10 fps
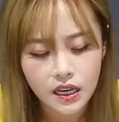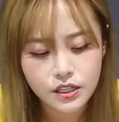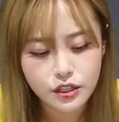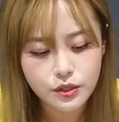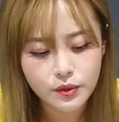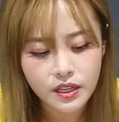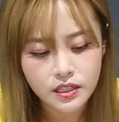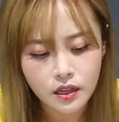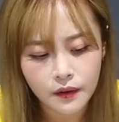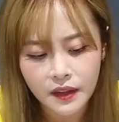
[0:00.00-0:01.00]
It's just
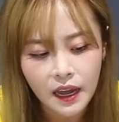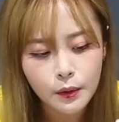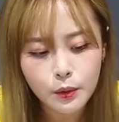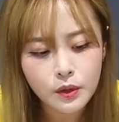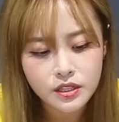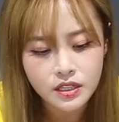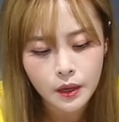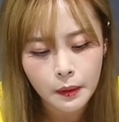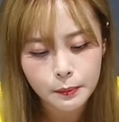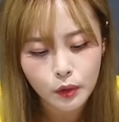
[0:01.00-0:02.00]
really soft. I don't know what to
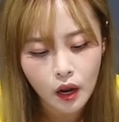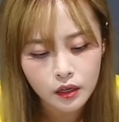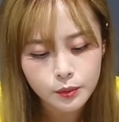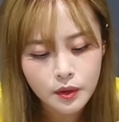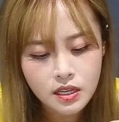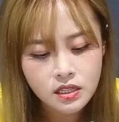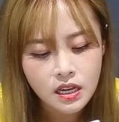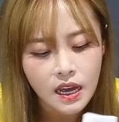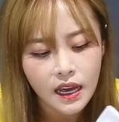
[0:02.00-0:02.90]
say about product waste.